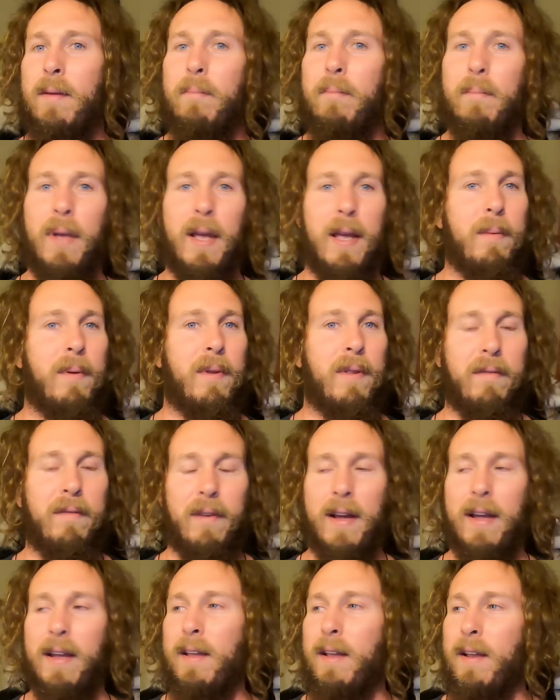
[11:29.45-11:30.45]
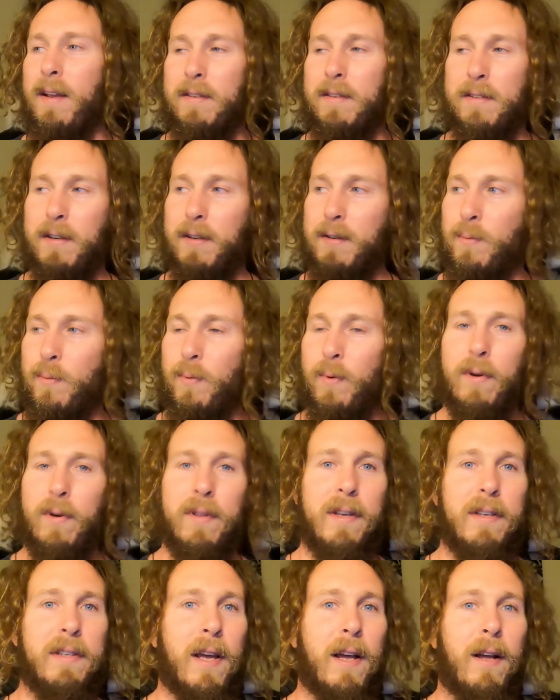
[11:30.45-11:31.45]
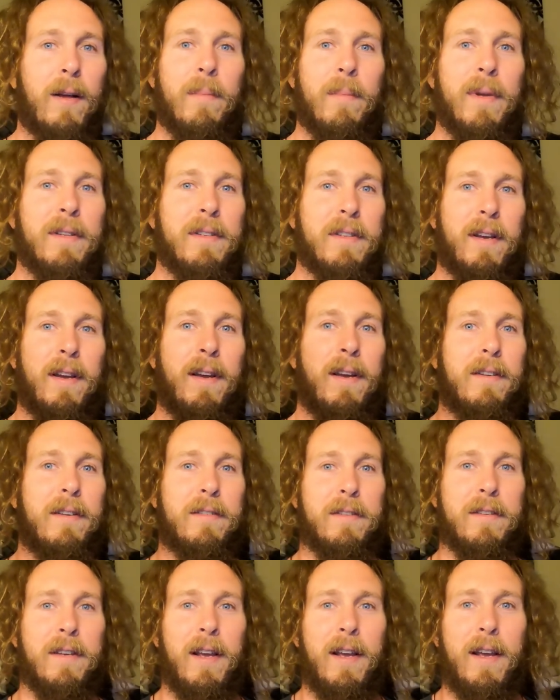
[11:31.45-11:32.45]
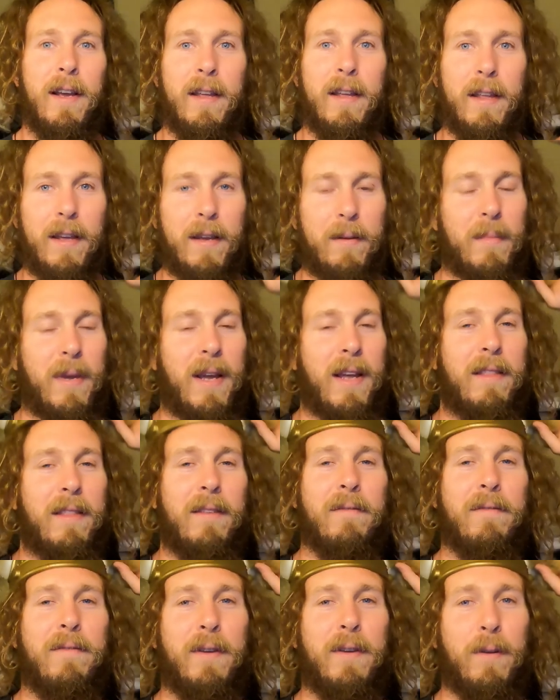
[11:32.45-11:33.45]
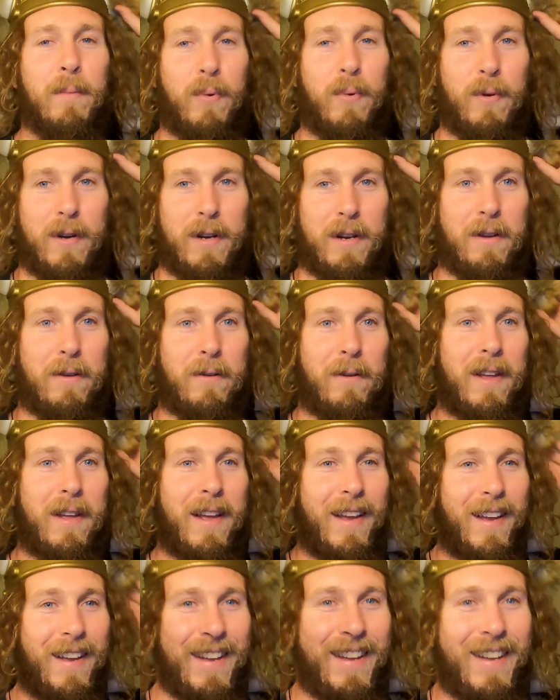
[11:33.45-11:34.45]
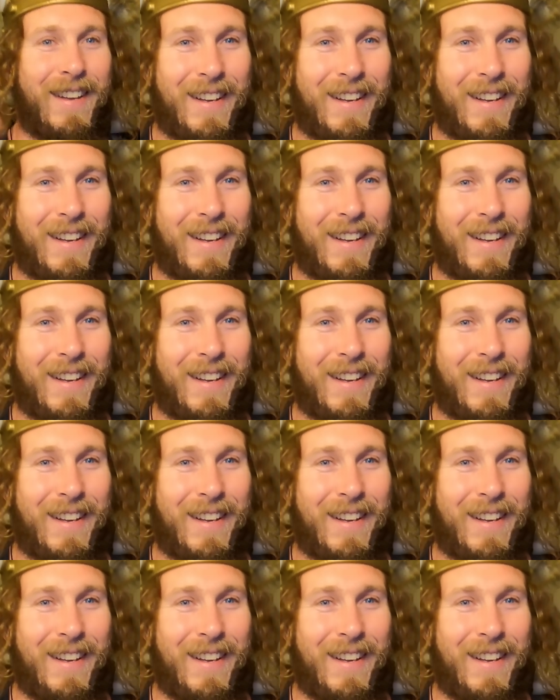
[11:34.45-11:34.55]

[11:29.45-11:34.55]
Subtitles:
Maybe the Vikings just wore these helmets because it made them feel pretty, okay?